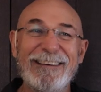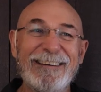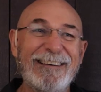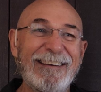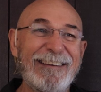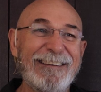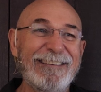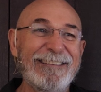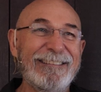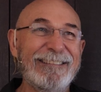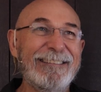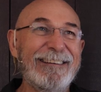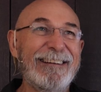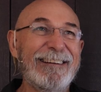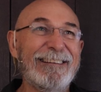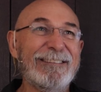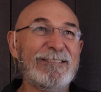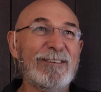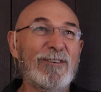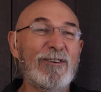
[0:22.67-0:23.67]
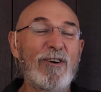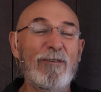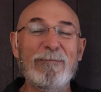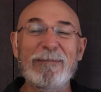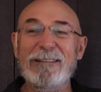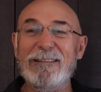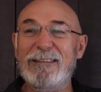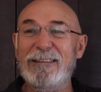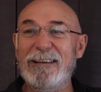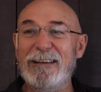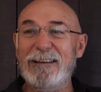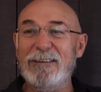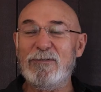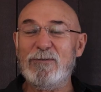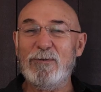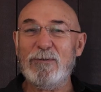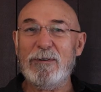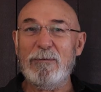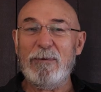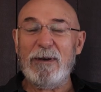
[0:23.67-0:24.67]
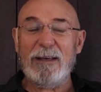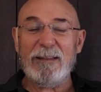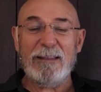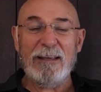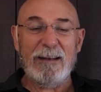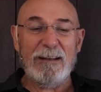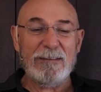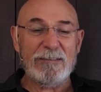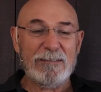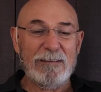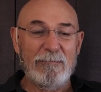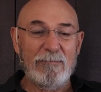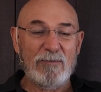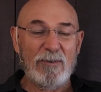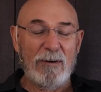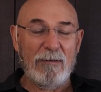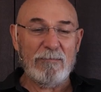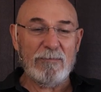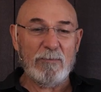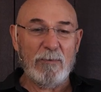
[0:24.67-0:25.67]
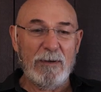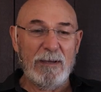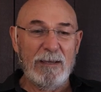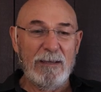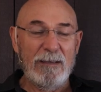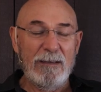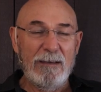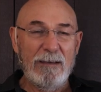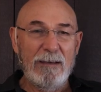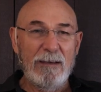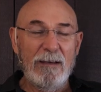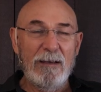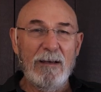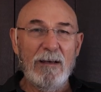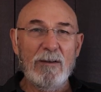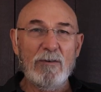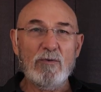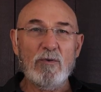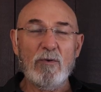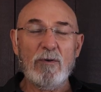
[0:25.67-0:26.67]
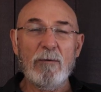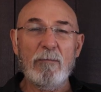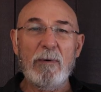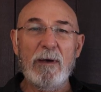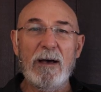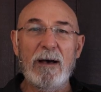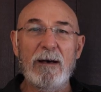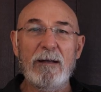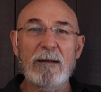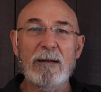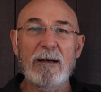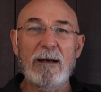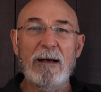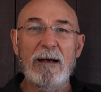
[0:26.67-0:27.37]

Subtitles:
And it's a common thing to talk about that, and sometimes we talk about